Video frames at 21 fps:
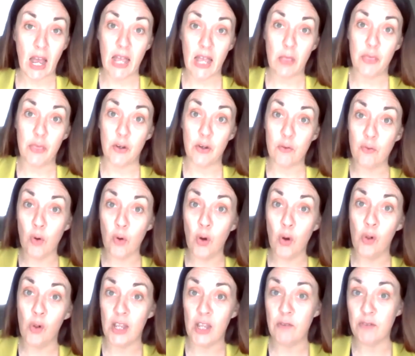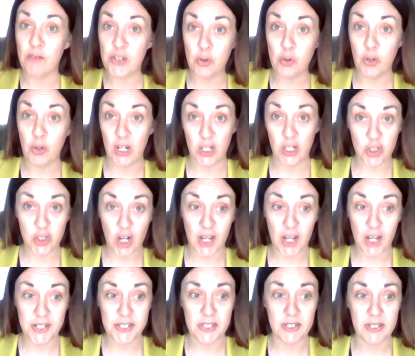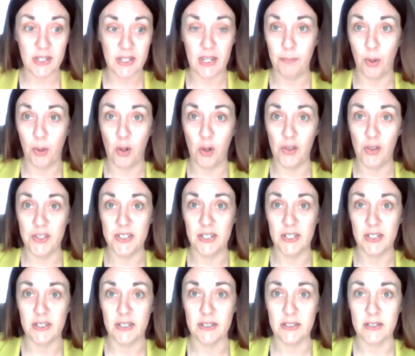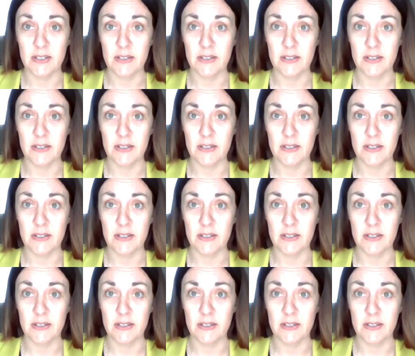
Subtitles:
their role in restoring trust in politics.